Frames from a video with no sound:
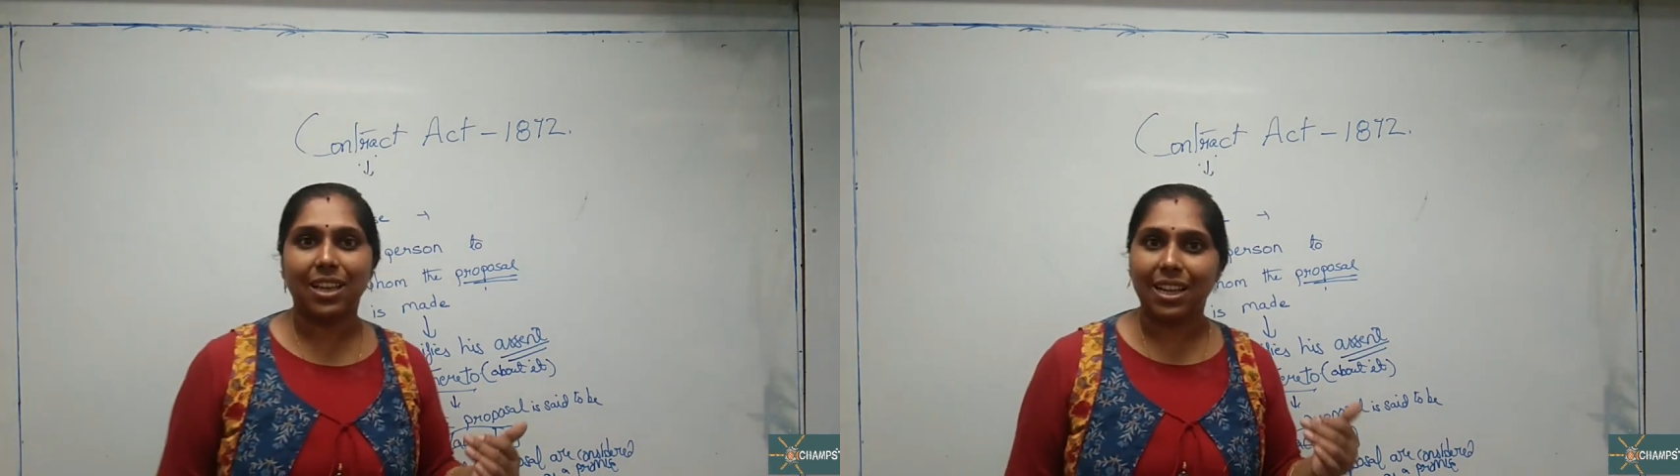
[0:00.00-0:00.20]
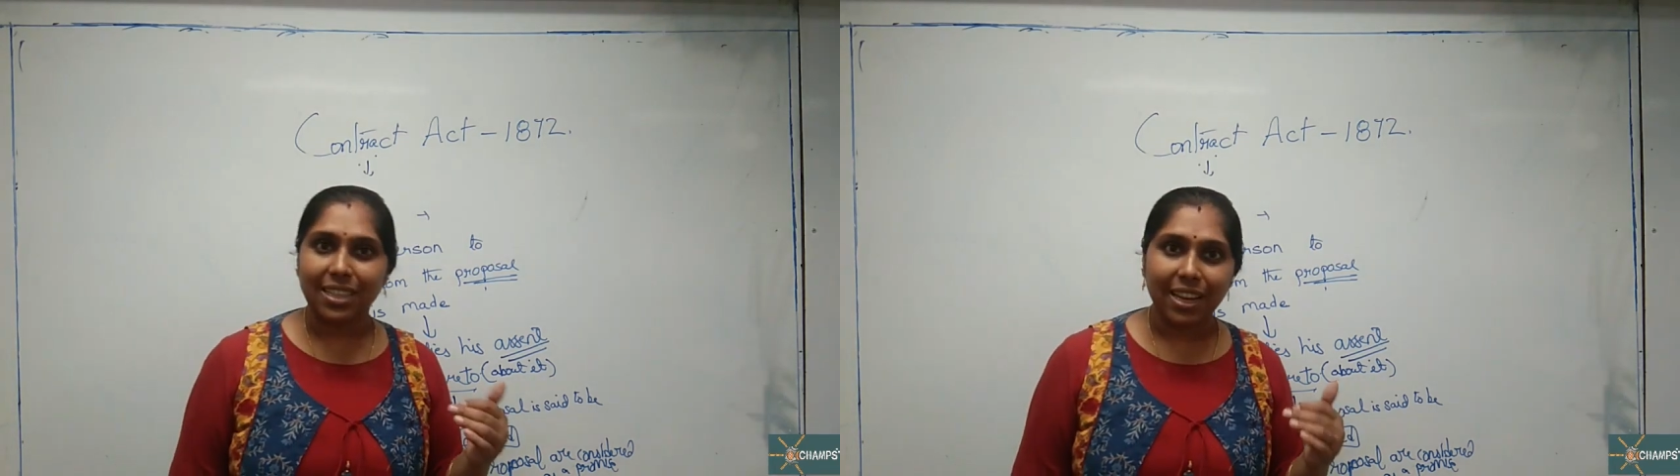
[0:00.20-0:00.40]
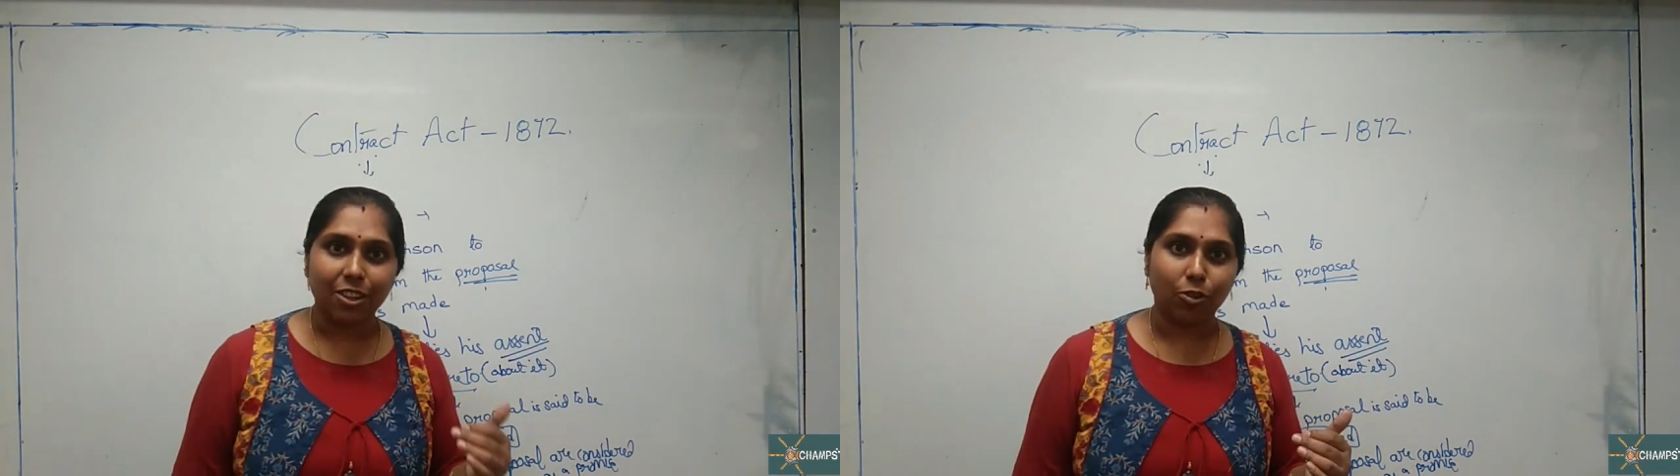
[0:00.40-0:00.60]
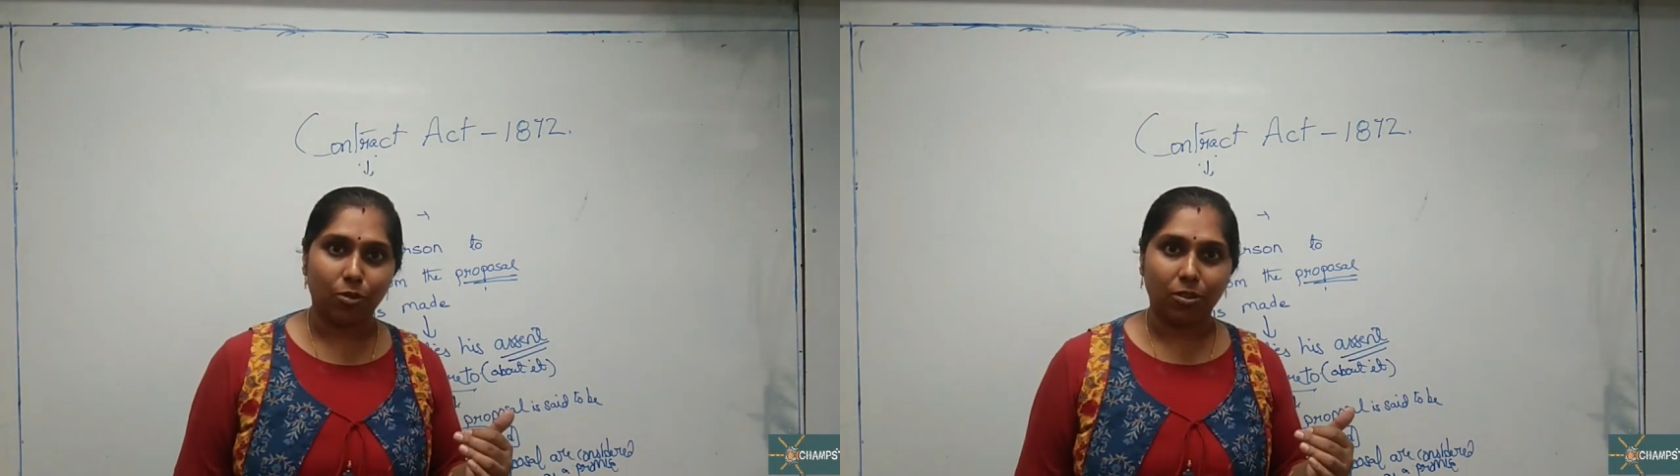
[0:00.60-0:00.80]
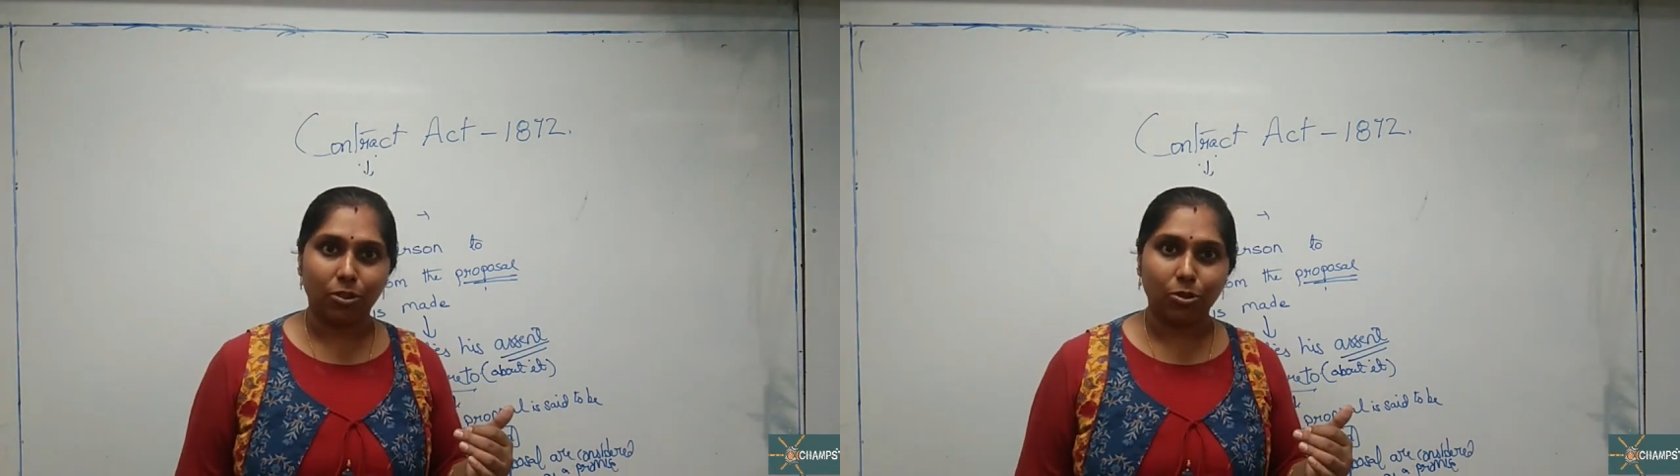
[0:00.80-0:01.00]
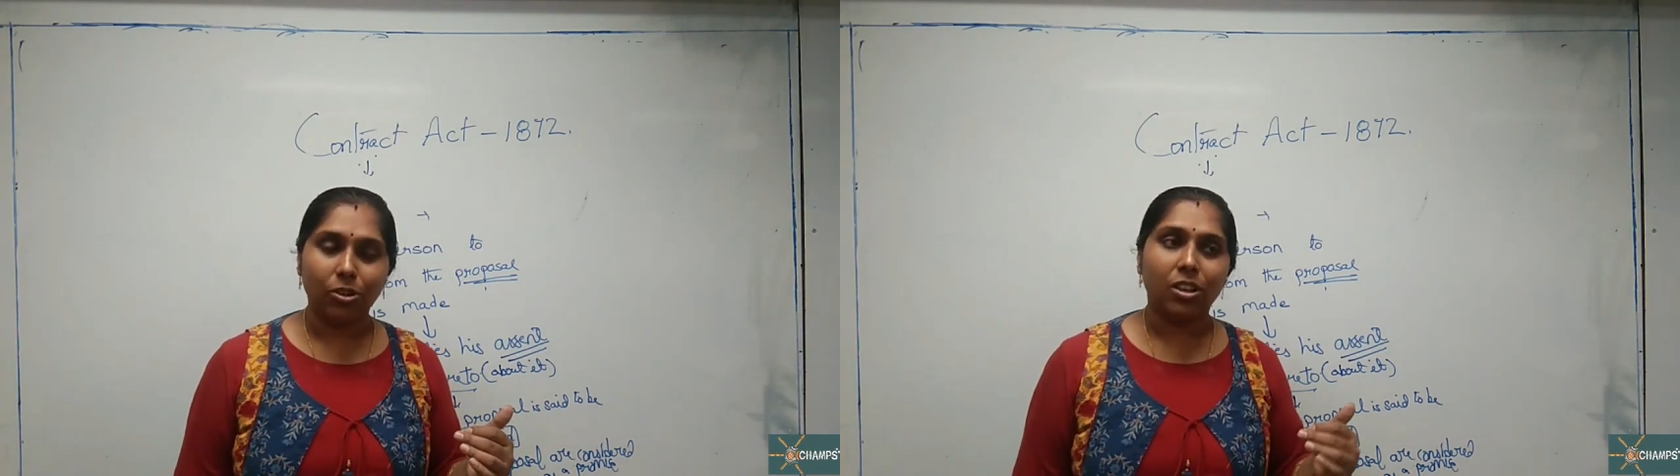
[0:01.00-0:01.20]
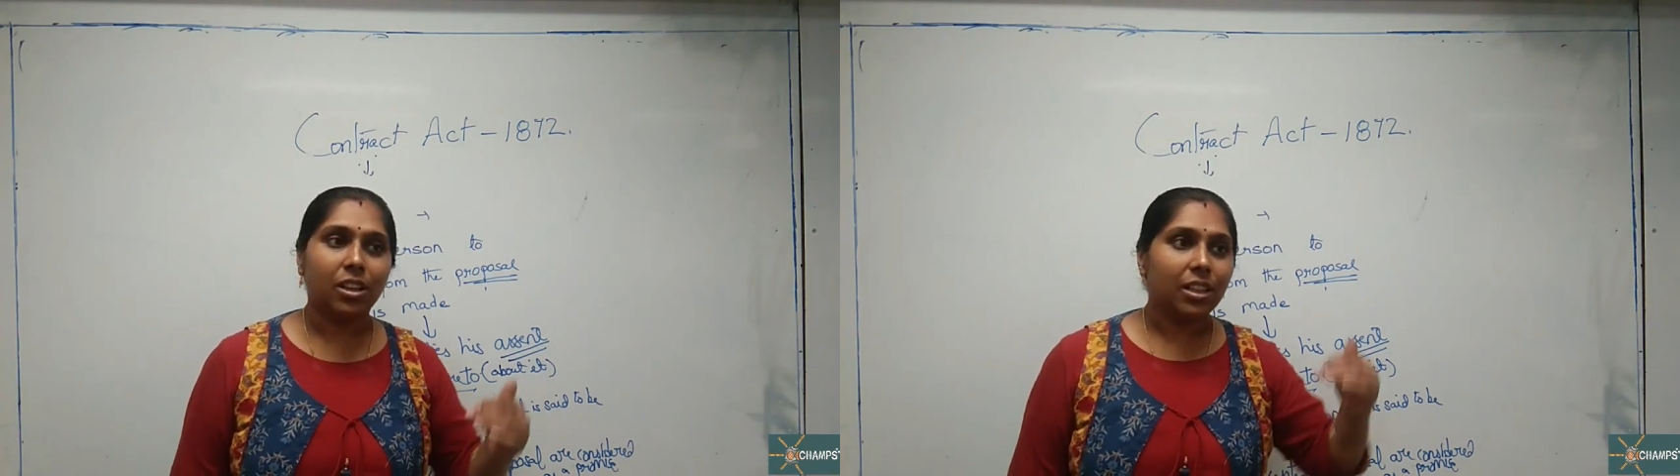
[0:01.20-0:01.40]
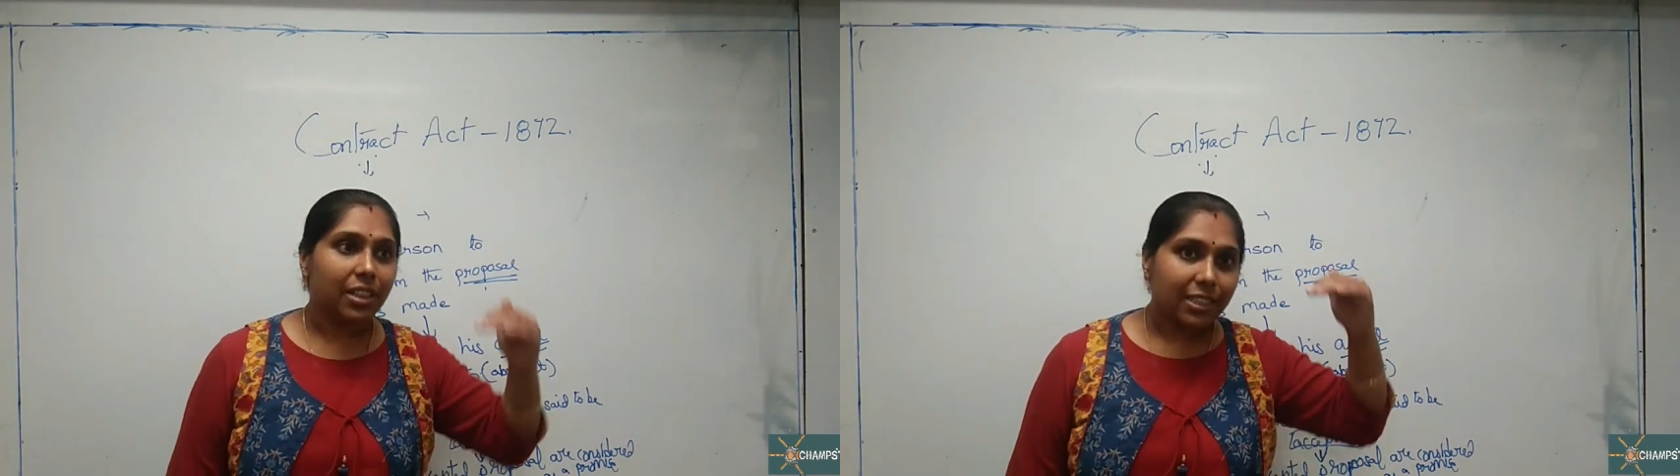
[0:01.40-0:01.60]
as I told you,
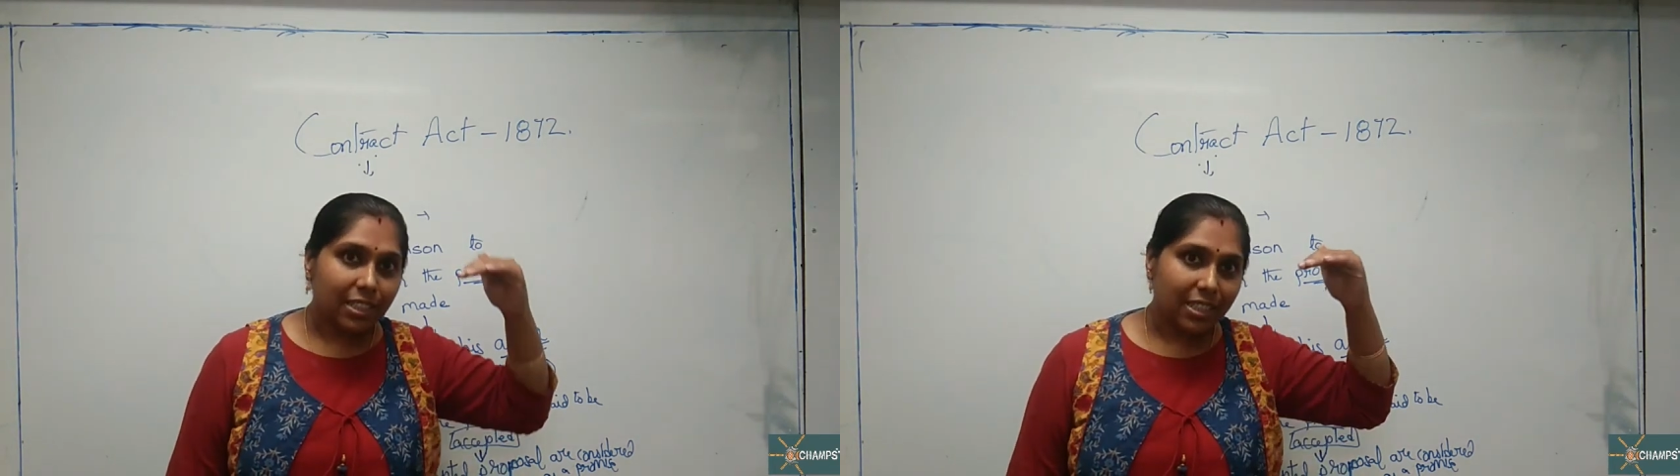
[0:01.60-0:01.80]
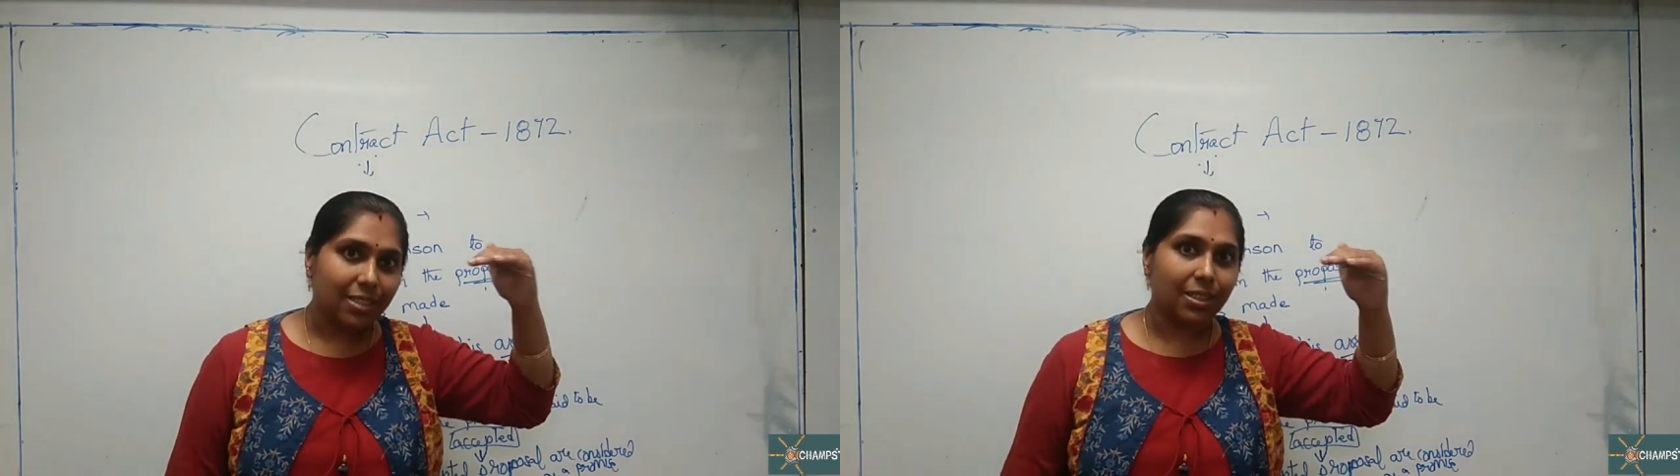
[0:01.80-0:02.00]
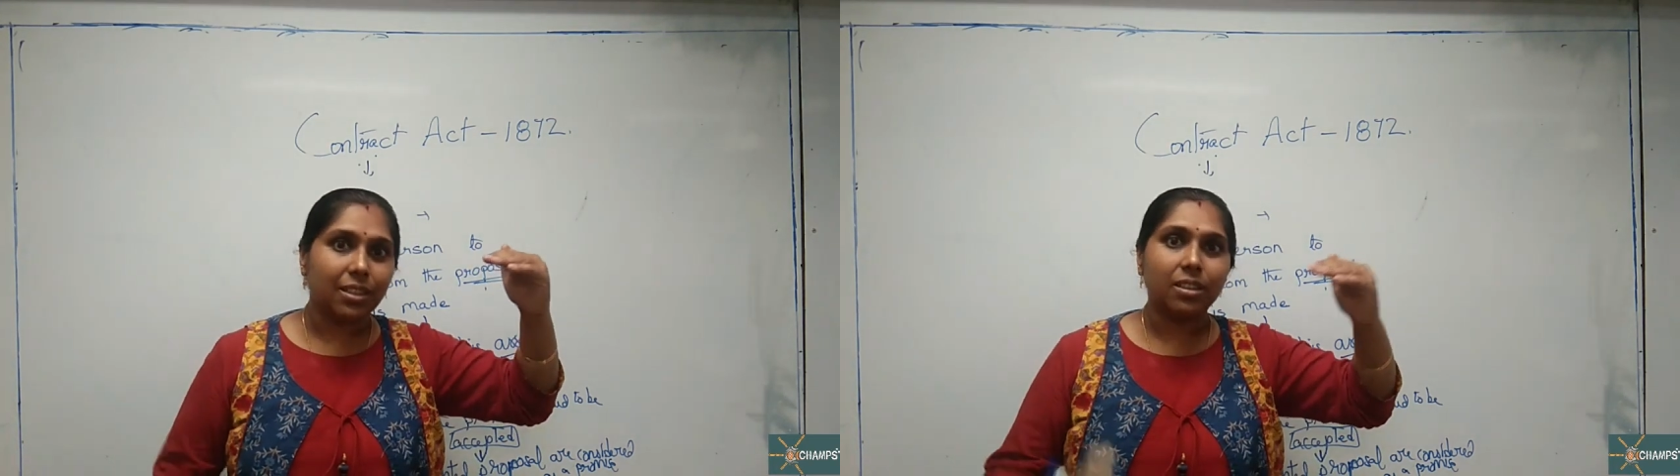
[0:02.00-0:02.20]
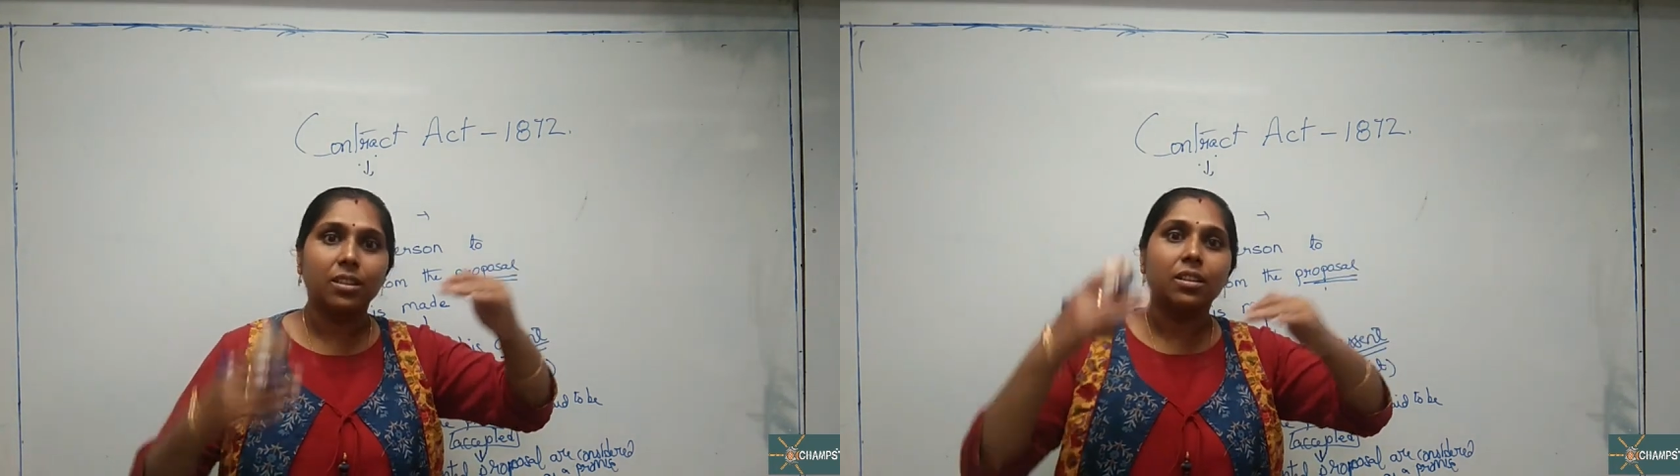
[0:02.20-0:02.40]
they're just